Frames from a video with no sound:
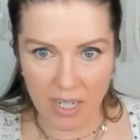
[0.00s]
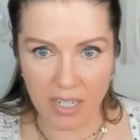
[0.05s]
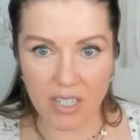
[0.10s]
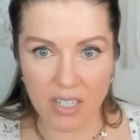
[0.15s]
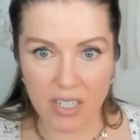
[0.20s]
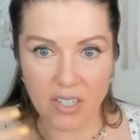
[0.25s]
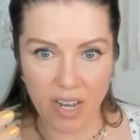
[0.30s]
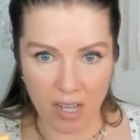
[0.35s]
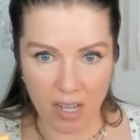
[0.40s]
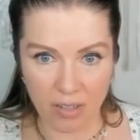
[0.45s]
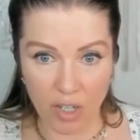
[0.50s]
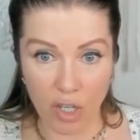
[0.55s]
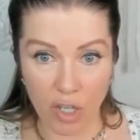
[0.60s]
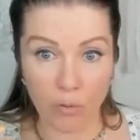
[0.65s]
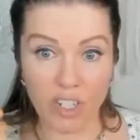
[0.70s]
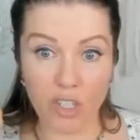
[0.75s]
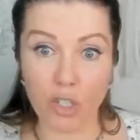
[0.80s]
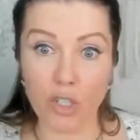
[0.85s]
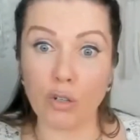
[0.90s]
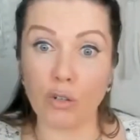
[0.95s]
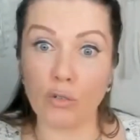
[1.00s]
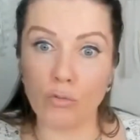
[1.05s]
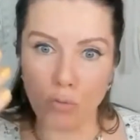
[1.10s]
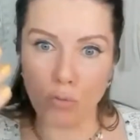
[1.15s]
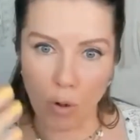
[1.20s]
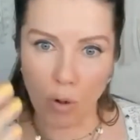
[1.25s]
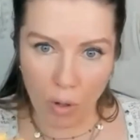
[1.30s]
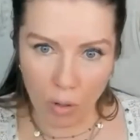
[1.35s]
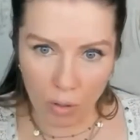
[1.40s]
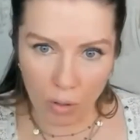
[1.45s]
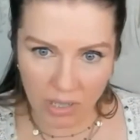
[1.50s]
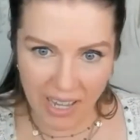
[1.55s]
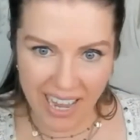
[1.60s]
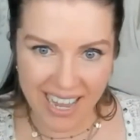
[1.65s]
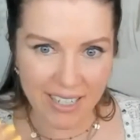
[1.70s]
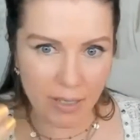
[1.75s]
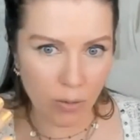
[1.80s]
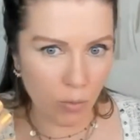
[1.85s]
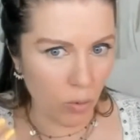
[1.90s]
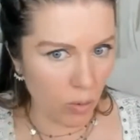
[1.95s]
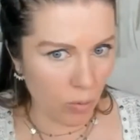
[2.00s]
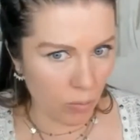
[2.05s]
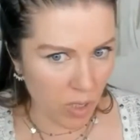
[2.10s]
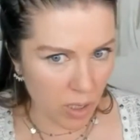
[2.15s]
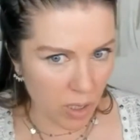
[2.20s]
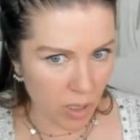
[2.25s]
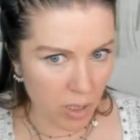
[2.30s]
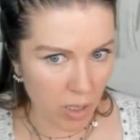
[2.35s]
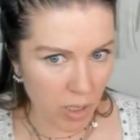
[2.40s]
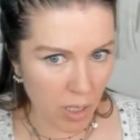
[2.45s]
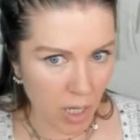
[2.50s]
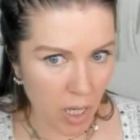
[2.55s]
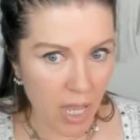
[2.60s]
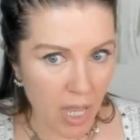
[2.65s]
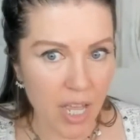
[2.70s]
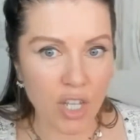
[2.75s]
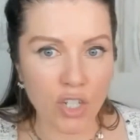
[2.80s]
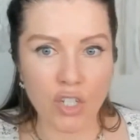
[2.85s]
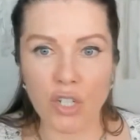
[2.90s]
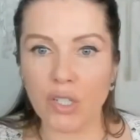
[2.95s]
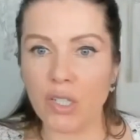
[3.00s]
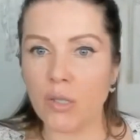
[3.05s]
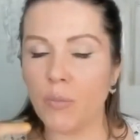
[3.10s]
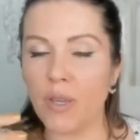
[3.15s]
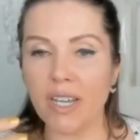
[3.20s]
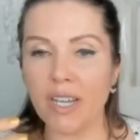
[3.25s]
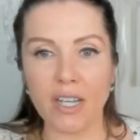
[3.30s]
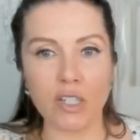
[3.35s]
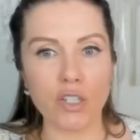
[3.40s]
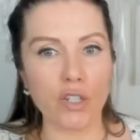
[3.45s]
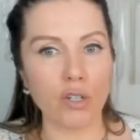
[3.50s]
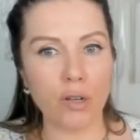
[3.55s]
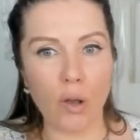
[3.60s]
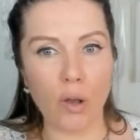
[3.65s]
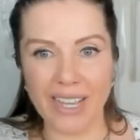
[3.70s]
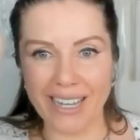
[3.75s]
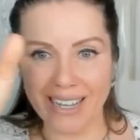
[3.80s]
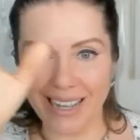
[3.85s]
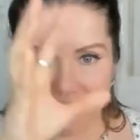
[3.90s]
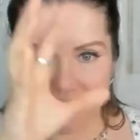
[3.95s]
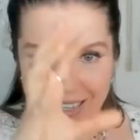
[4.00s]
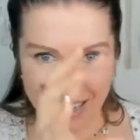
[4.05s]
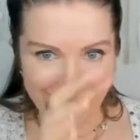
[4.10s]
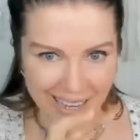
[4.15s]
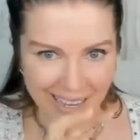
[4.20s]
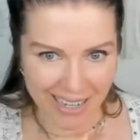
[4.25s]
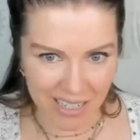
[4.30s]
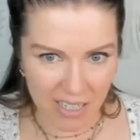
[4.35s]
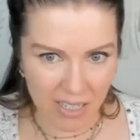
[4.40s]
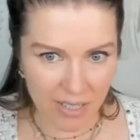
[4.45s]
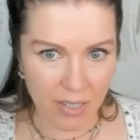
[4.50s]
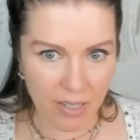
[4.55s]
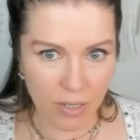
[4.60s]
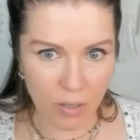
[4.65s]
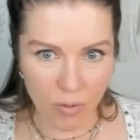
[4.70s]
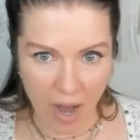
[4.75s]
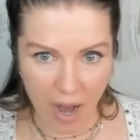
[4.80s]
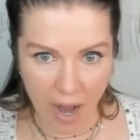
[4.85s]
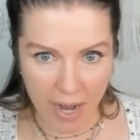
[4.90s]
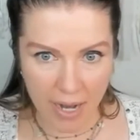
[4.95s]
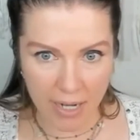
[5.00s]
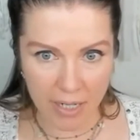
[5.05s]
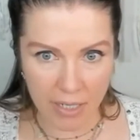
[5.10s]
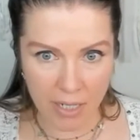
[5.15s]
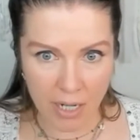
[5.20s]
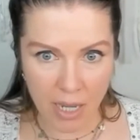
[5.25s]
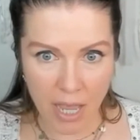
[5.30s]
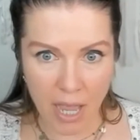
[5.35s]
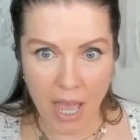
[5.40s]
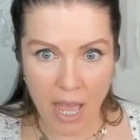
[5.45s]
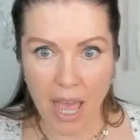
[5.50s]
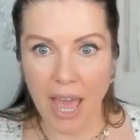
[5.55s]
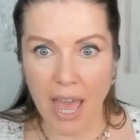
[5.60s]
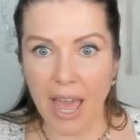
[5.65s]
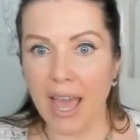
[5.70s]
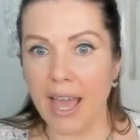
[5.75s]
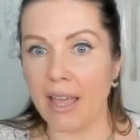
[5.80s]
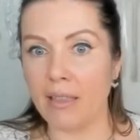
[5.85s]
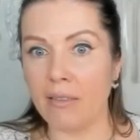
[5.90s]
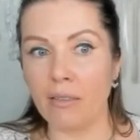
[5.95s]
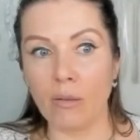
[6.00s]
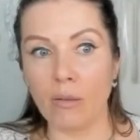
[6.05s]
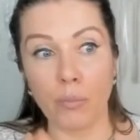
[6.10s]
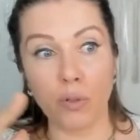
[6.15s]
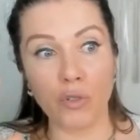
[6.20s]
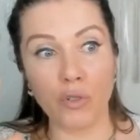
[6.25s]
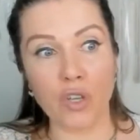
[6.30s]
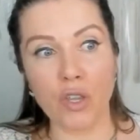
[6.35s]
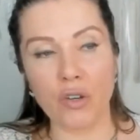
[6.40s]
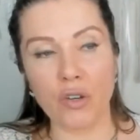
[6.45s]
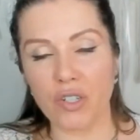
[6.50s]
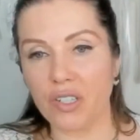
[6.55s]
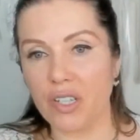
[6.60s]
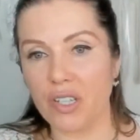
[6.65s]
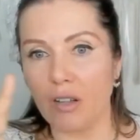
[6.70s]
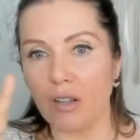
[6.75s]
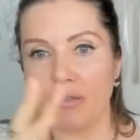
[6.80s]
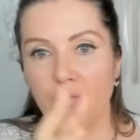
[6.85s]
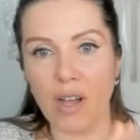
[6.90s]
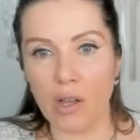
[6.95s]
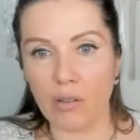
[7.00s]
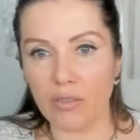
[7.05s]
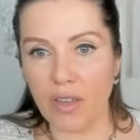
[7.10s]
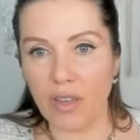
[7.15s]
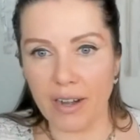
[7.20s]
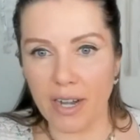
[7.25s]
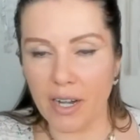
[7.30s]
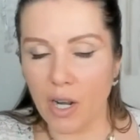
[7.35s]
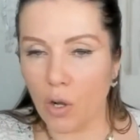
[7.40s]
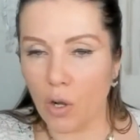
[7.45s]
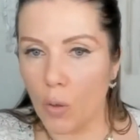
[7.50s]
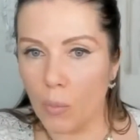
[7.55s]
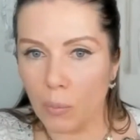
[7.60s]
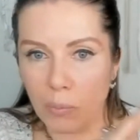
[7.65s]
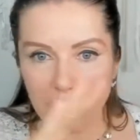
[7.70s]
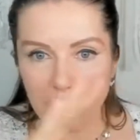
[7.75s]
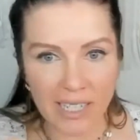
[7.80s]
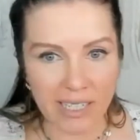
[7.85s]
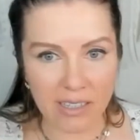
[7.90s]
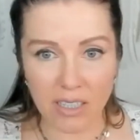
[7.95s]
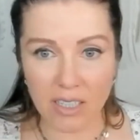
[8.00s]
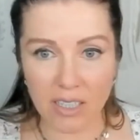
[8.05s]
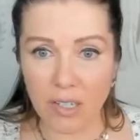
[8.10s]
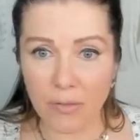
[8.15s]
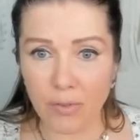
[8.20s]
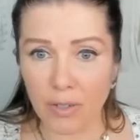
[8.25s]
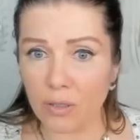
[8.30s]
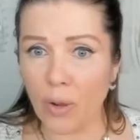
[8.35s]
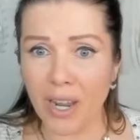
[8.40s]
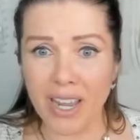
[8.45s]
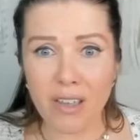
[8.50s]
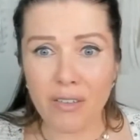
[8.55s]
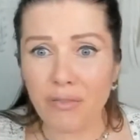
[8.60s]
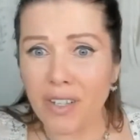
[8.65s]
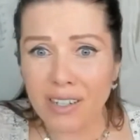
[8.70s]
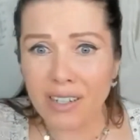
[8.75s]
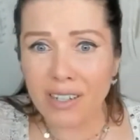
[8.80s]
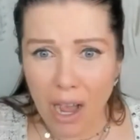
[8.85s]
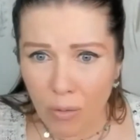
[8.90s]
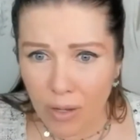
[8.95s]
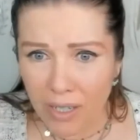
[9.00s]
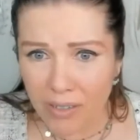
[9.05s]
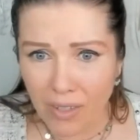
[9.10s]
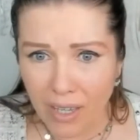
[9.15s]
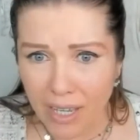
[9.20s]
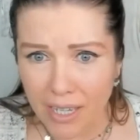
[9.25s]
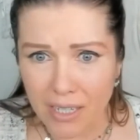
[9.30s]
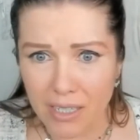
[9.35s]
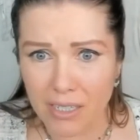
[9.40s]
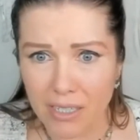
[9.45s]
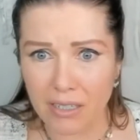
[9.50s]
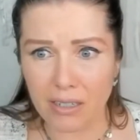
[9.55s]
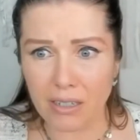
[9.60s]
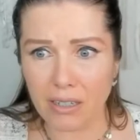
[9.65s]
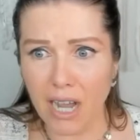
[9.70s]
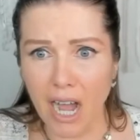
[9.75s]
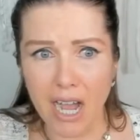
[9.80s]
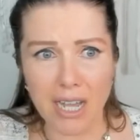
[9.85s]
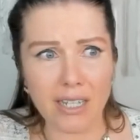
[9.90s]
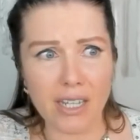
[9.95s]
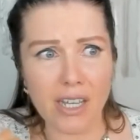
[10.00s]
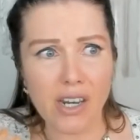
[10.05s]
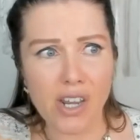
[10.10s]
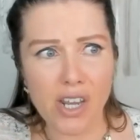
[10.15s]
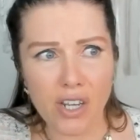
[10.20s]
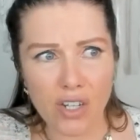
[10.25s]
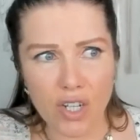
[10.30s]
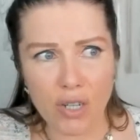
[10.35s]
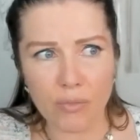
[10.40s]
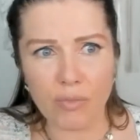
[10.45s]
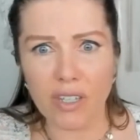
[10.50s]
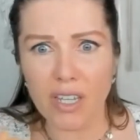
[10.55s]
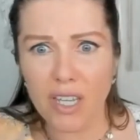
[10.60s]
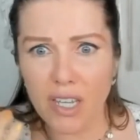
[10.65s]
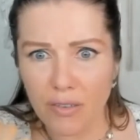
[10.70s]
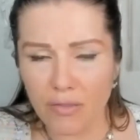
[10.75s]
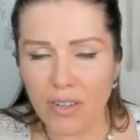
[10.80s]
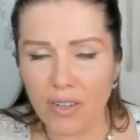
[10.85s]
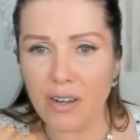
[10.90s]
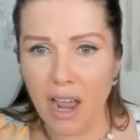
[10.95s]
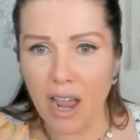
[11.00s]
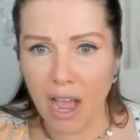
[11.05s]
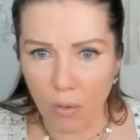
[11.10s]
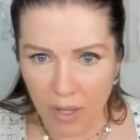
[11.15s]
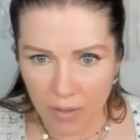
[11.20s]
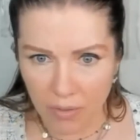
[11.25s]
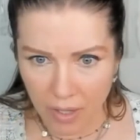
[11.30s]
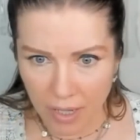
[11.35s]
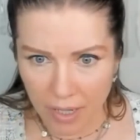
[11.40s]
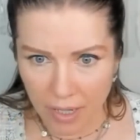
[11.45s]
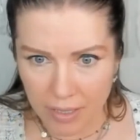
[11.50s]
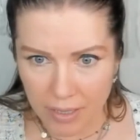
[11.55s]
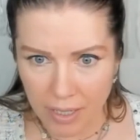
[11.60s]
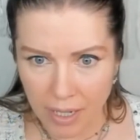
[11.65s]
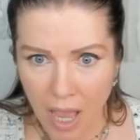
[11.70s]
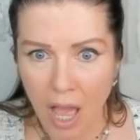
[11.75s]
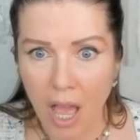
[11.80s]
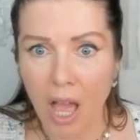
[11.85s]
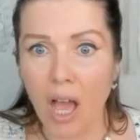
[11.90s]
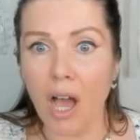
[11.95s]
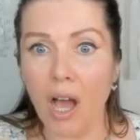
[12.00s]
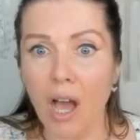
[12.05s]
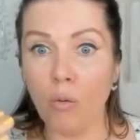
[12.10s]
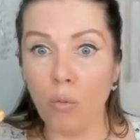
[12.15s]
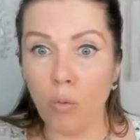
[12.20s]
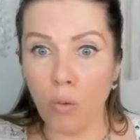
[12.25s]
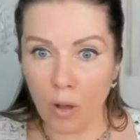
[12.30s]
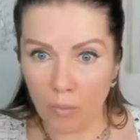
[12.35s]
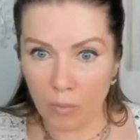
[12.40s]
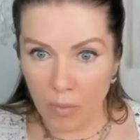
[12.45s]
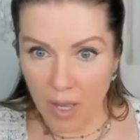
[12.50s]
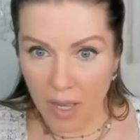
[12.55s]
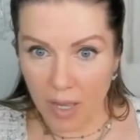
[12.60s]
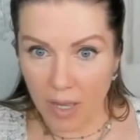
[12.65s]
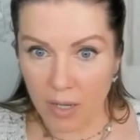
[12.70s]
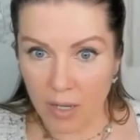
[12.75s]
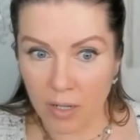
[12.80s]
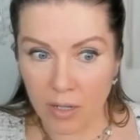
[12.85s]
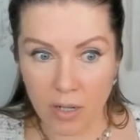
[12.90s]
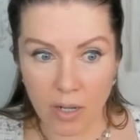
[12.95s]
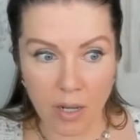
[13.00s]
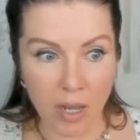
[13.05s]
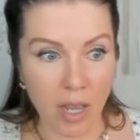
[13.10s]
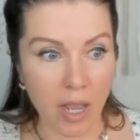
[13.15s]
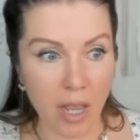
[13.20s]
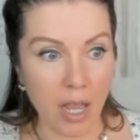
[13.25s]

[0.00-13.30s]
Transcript: is telling you it's your role as a woman, just because you're going against the grind and putting yourself out there in a completely different way. Even nowadays, guys in Egypt, even nowadays, a woman,